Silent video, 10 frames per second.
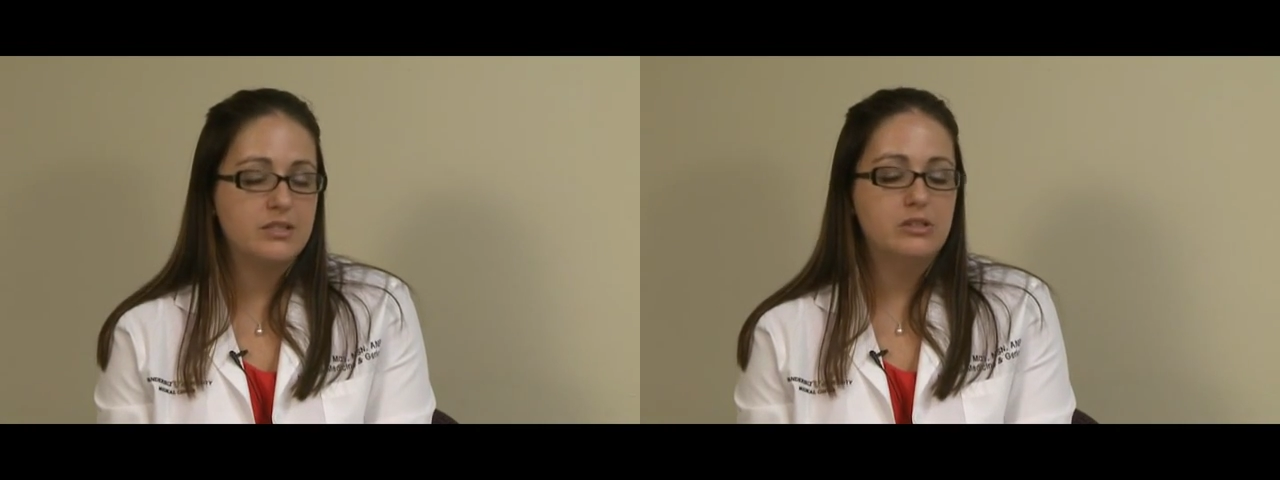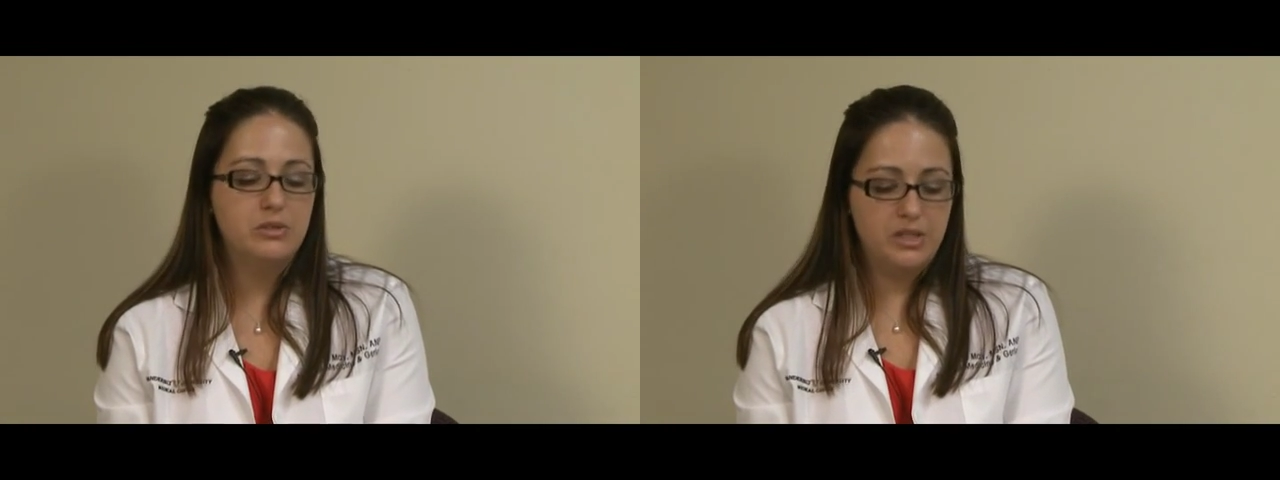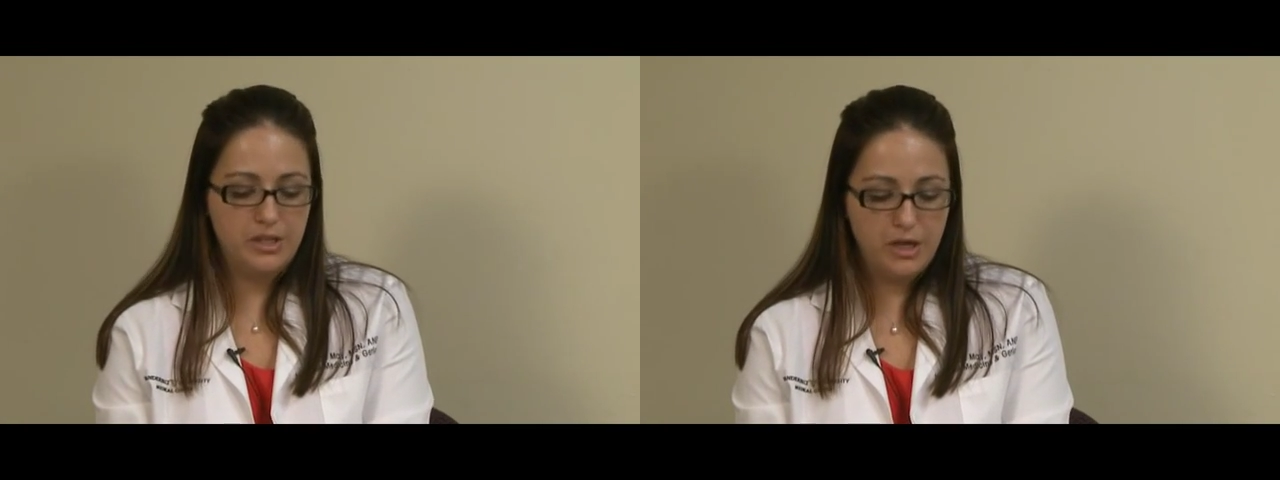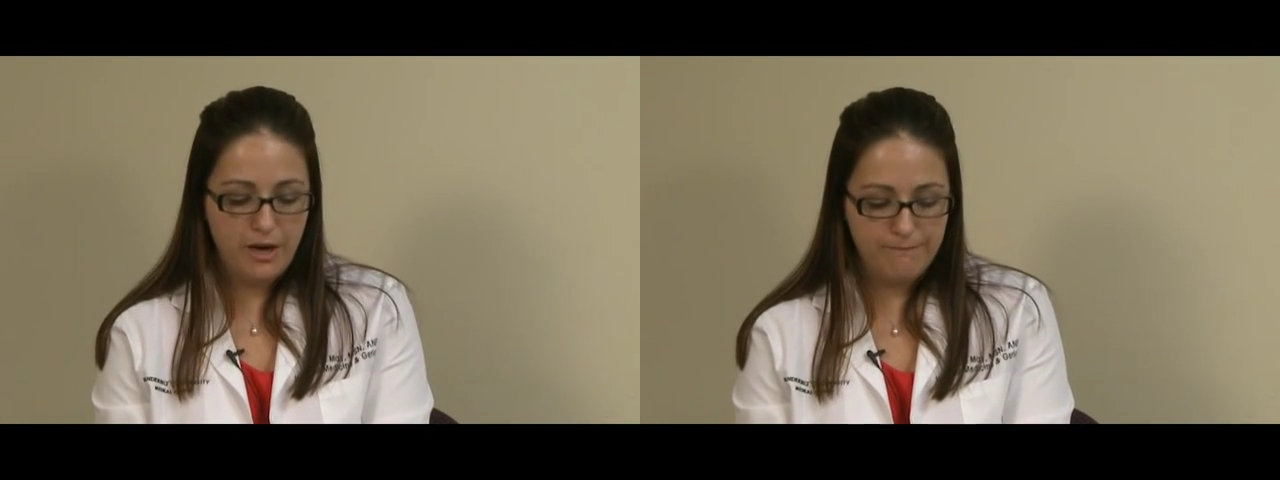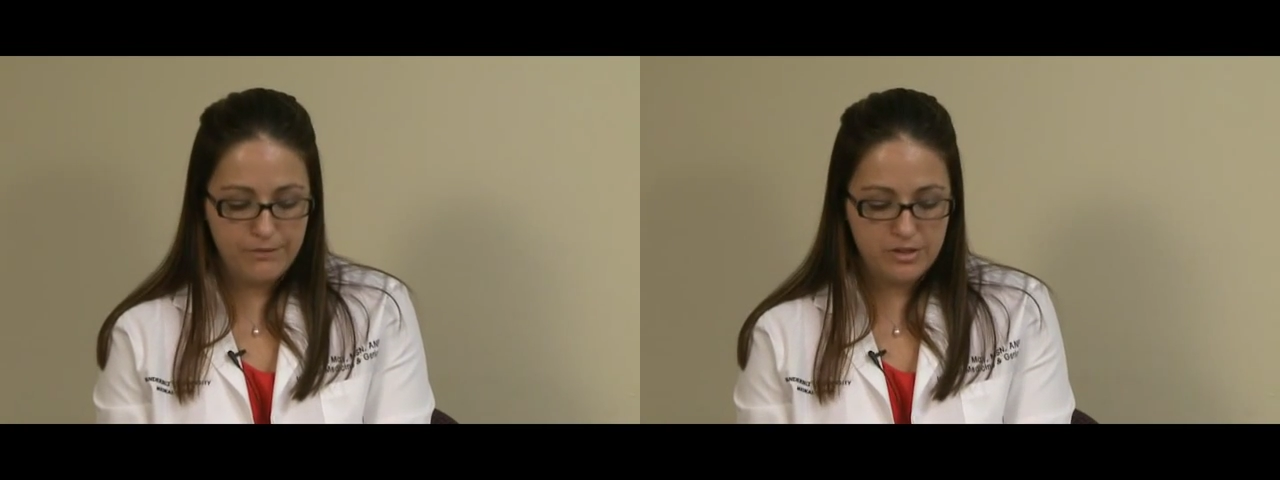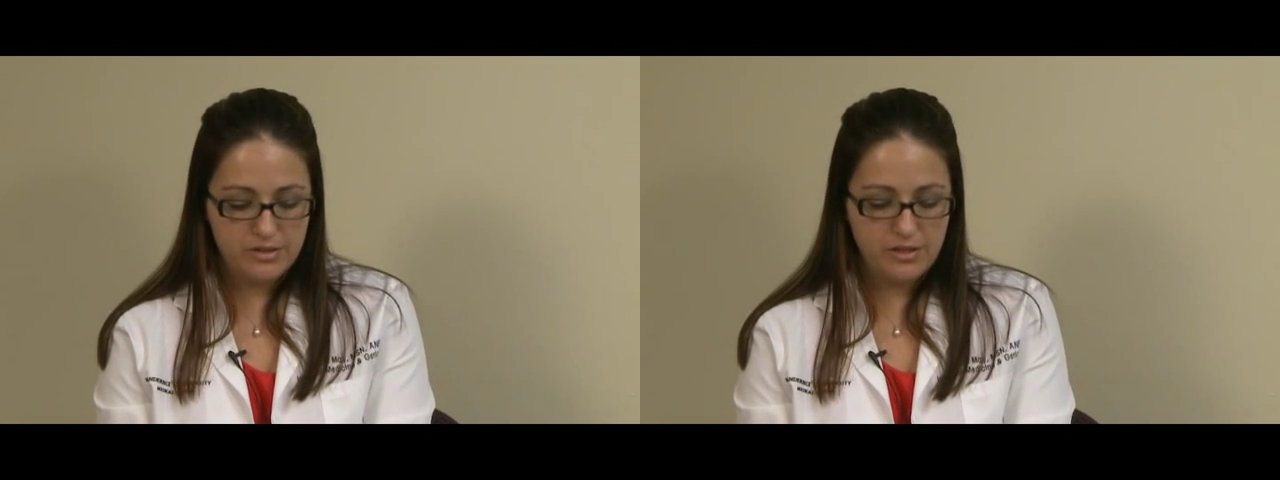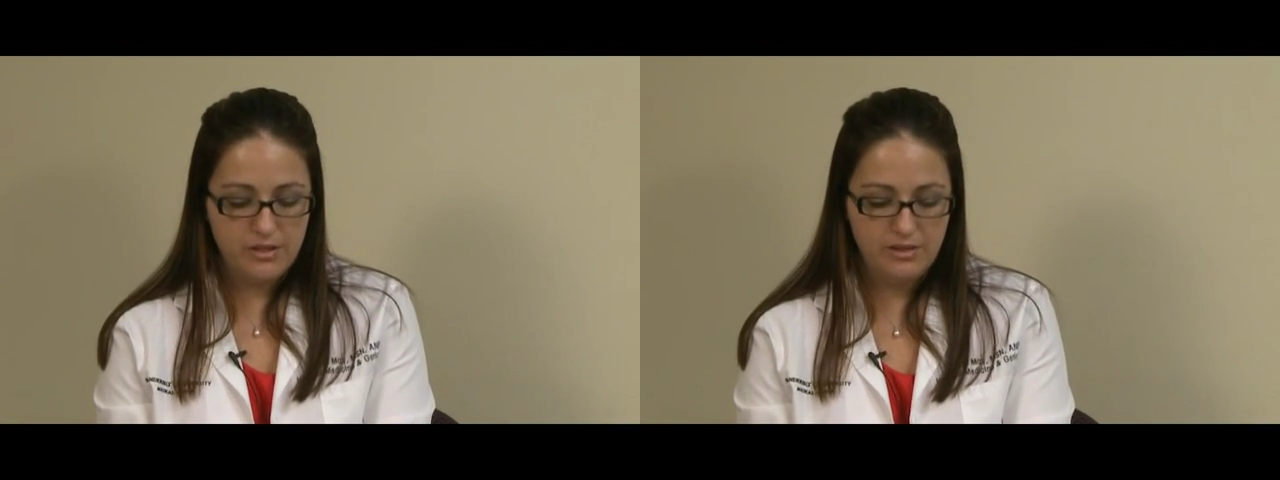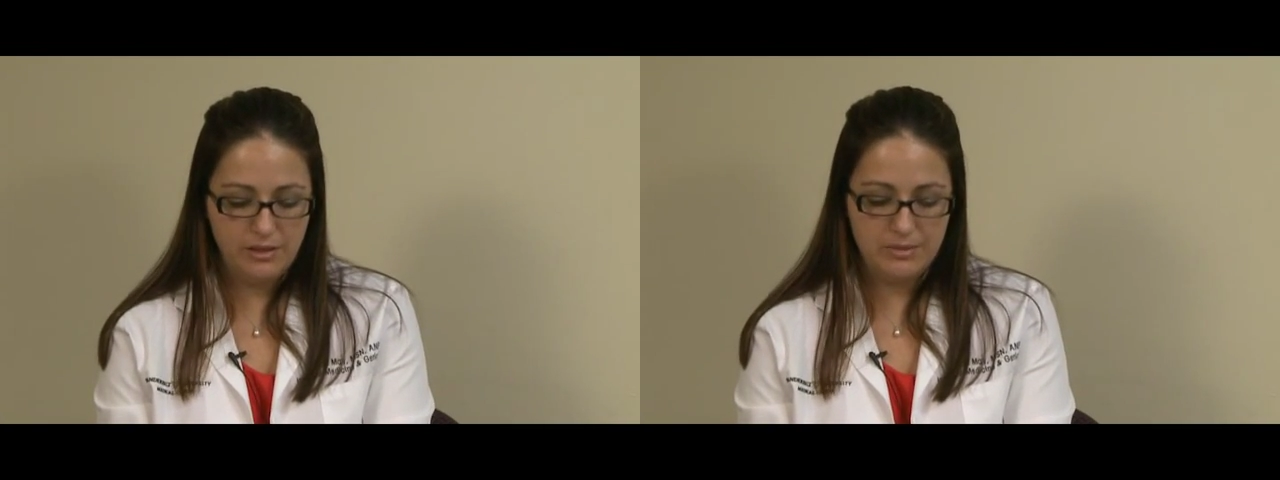including comfort,
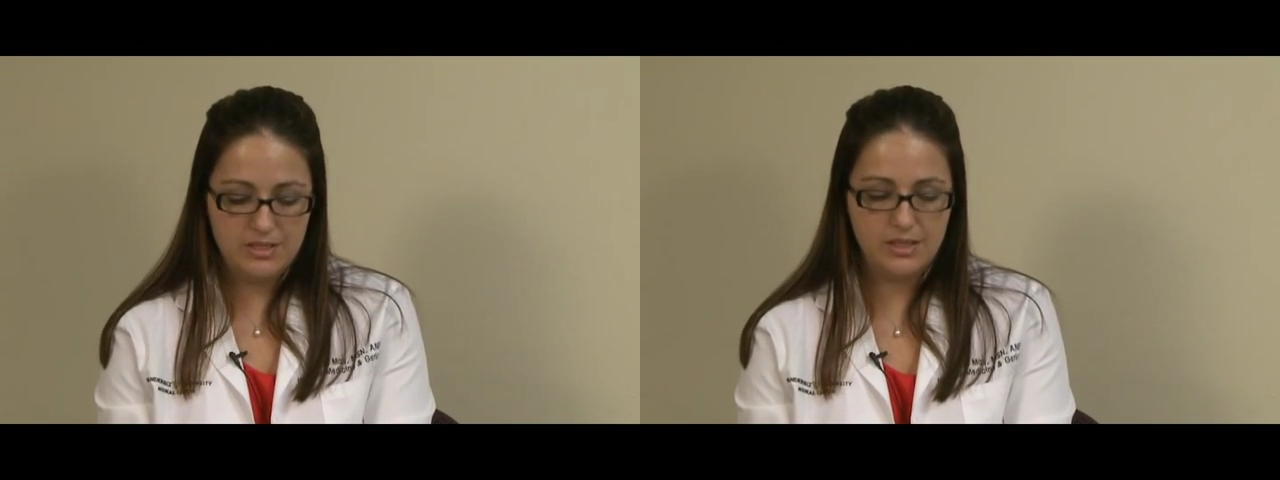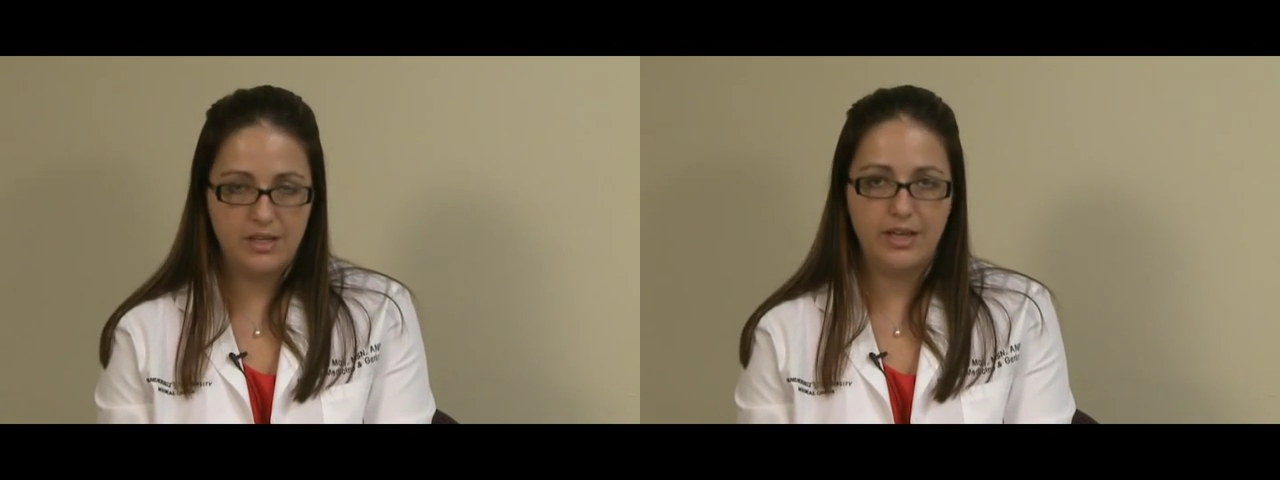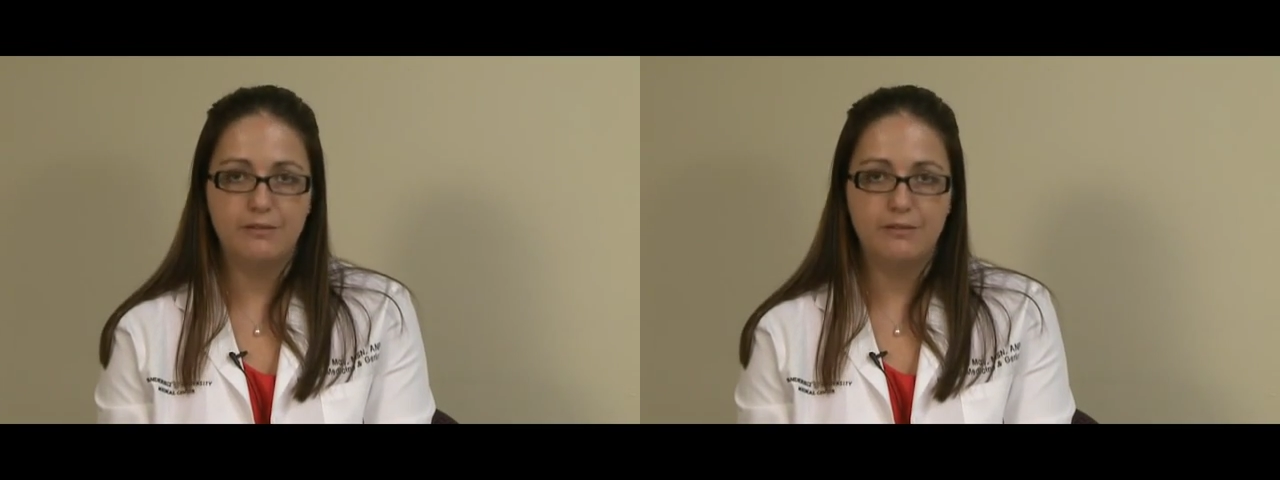limited,